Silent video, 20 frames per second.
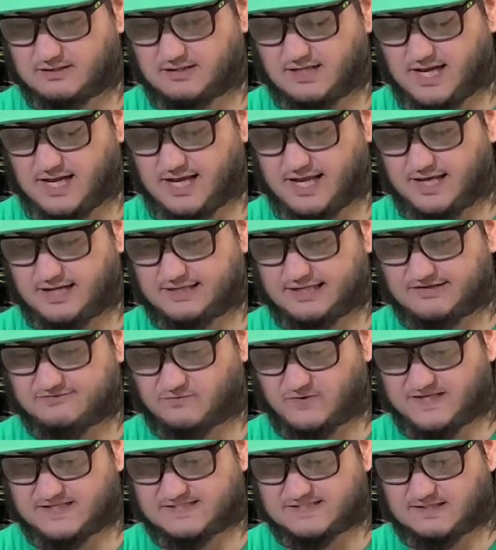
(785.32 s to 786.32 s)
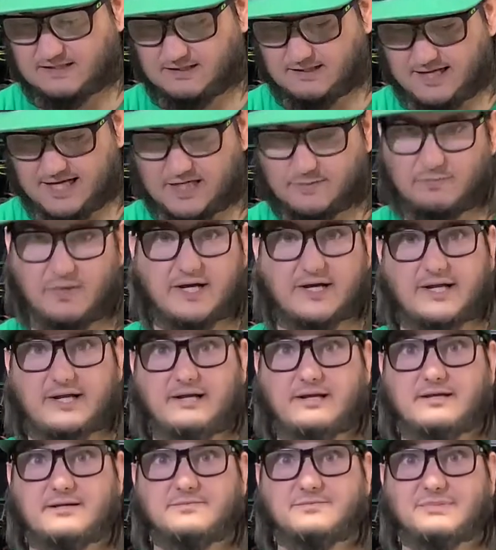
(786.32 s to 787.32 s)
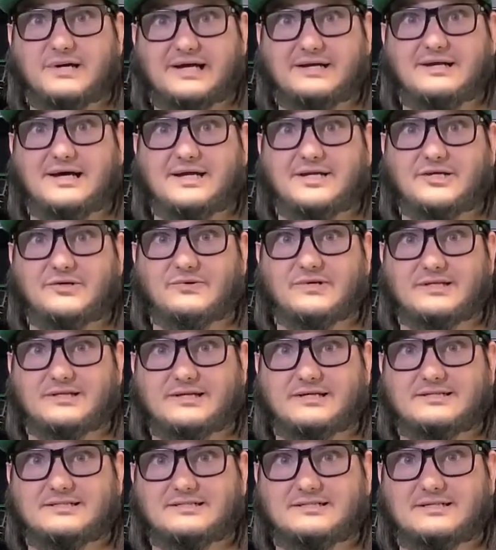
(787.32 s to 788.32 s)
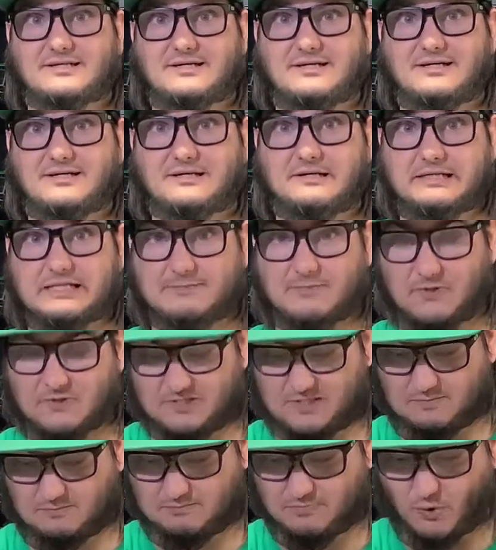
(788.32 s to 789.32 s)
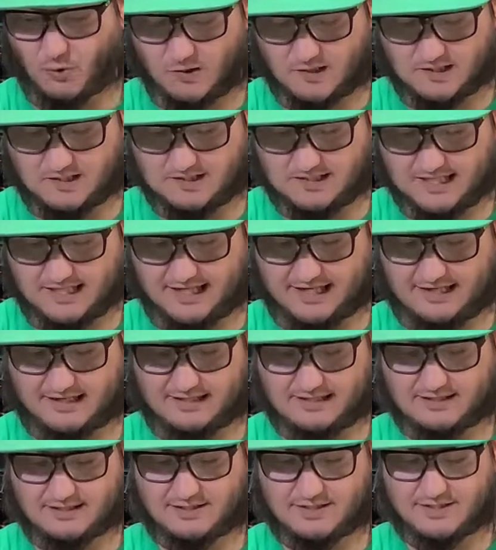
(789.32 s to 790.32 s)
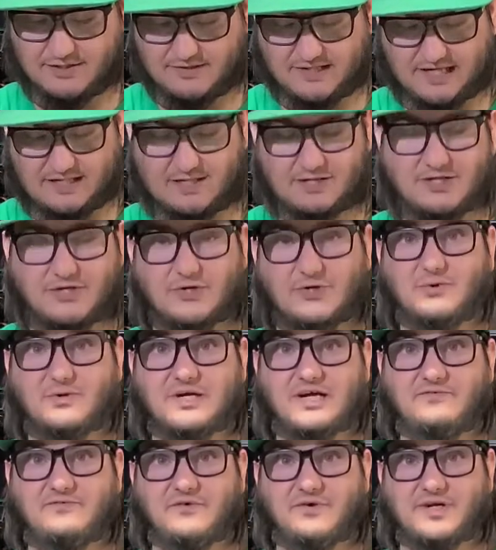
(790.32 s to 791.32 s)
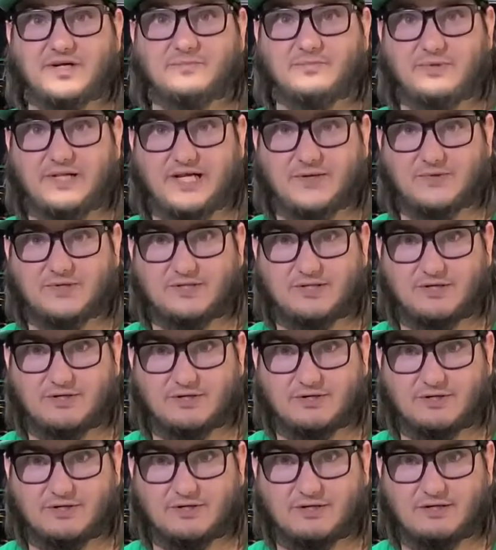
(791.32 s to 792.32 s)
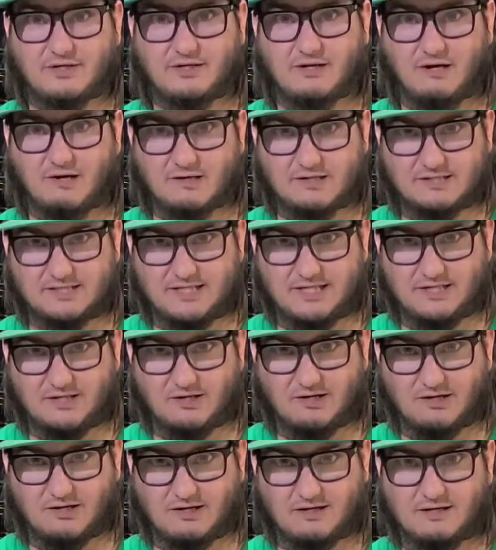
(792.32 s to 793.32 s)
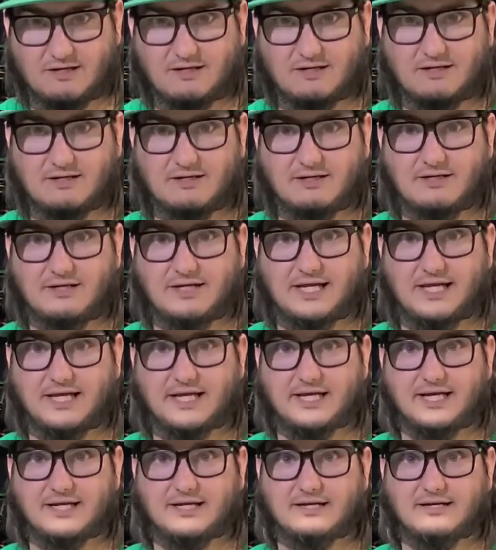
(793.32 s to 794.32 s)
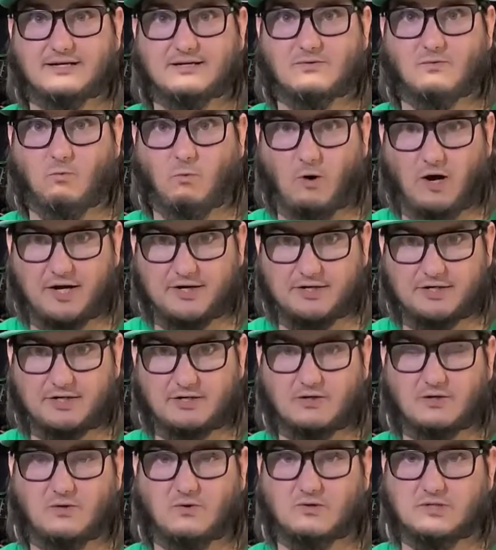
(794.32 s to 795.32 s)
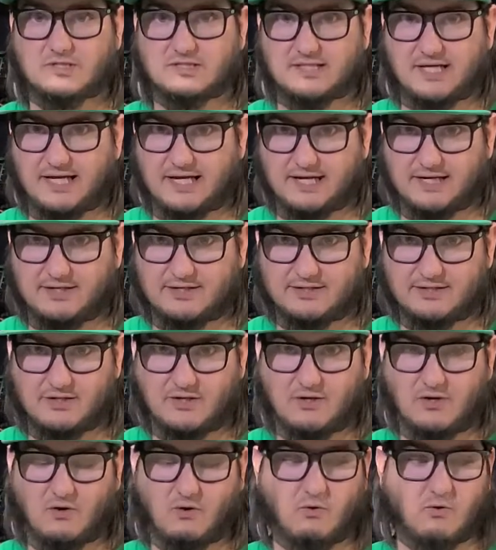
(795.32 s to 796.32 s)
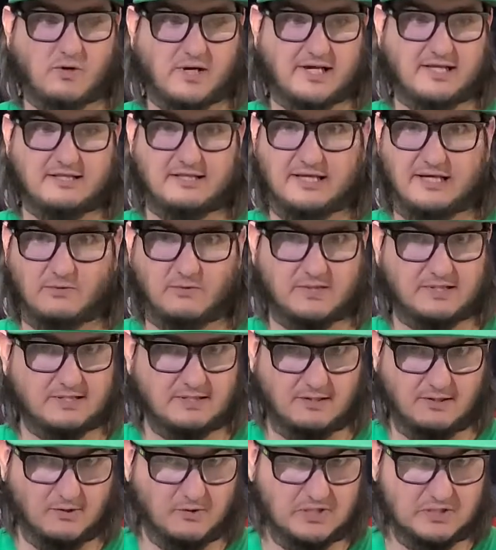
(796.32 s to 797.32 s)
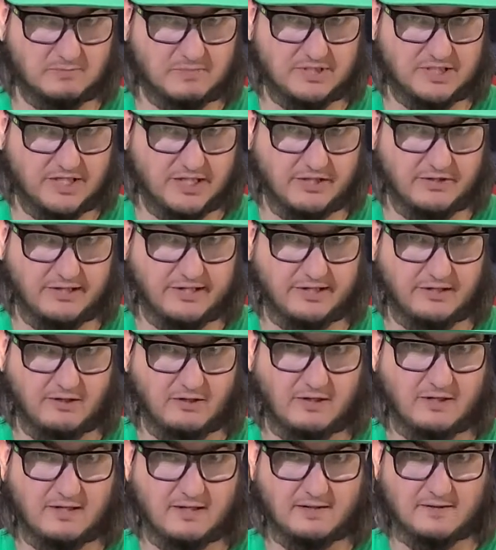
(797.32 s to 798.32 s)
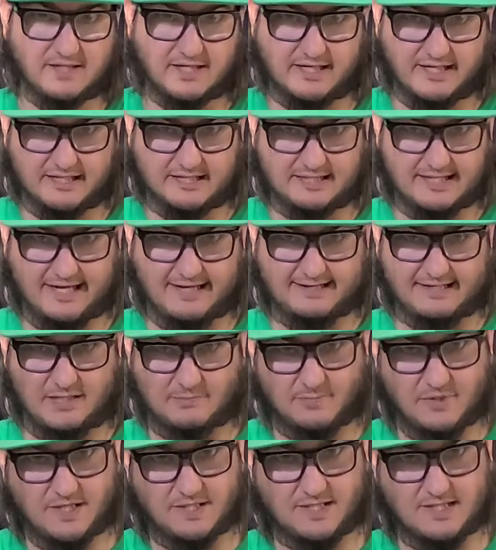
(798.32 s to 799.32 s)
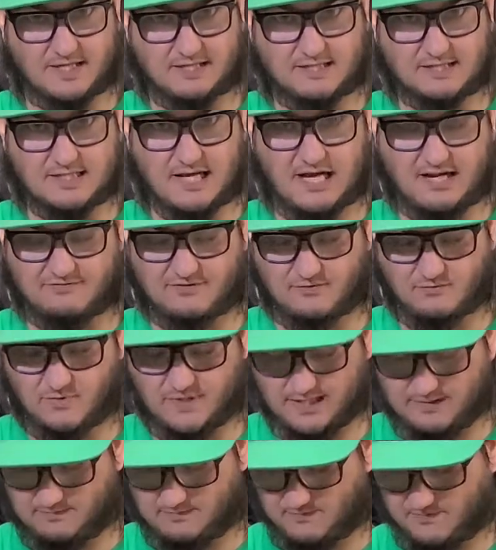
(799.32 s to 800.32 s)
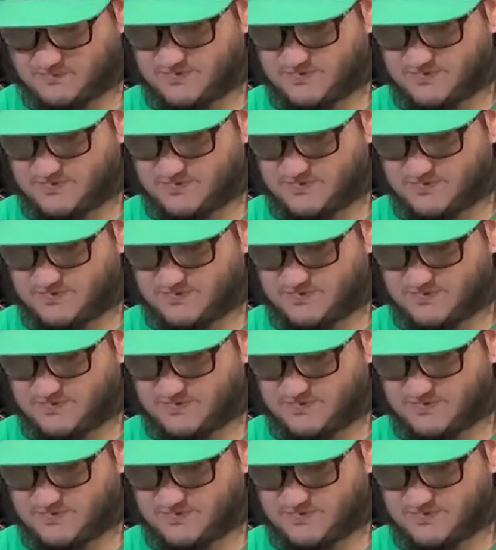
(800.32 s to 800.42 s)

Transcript: and I've wasted a lot of money by not doing this. And the most important thing you need to do if you're going to play with your RC car in water or sand or anything with loose material that gets kicked up on the inside of the rim.